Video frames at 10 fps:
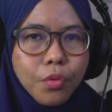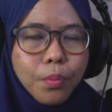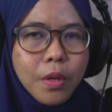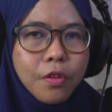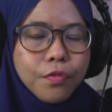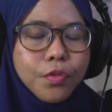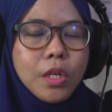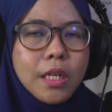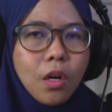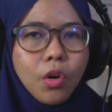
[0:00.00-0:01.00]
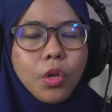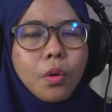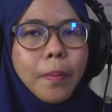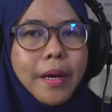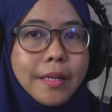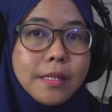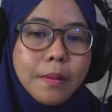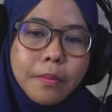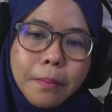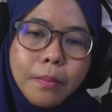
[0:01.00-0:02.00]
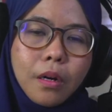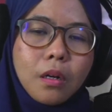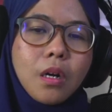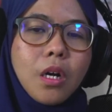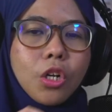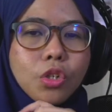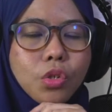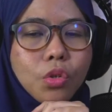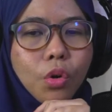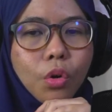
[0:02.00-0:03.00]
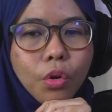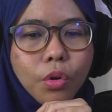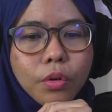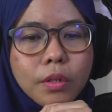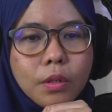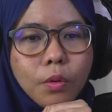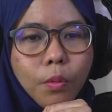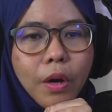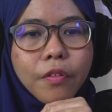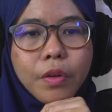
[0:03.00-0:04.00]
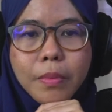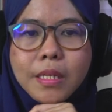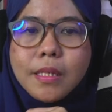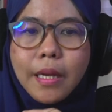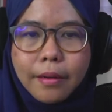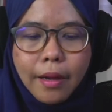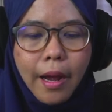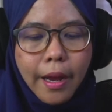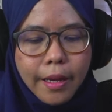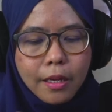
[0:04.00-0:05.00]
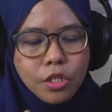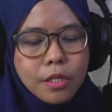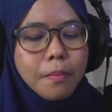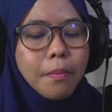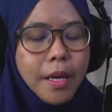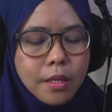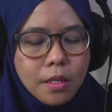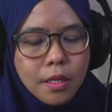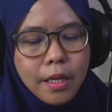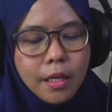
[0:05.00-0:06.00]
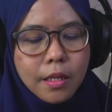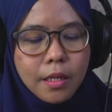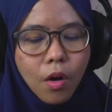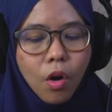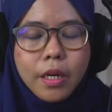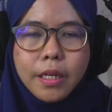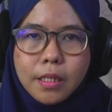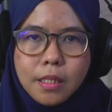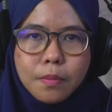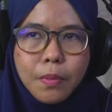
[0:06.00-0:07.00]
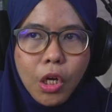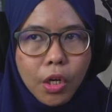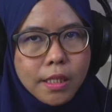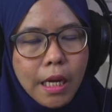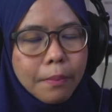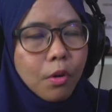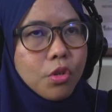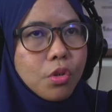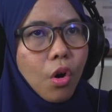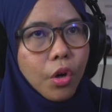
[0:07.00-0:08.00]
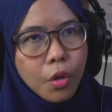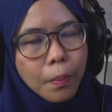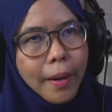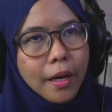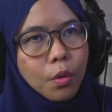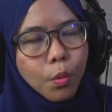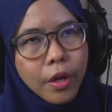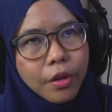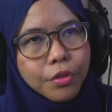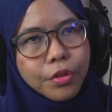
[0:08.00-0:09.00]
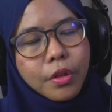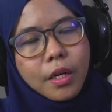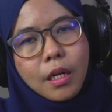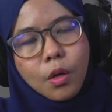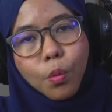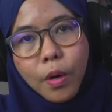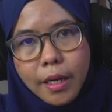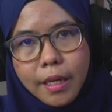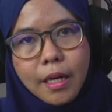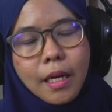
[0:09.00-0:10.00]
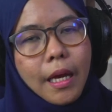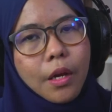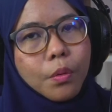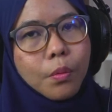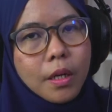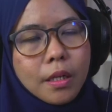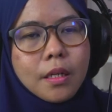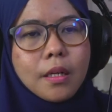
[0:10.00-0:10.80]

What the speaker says: be fully occupied in September. So one of the mistake that I actually made in August, because I'm also occupied with work, client work,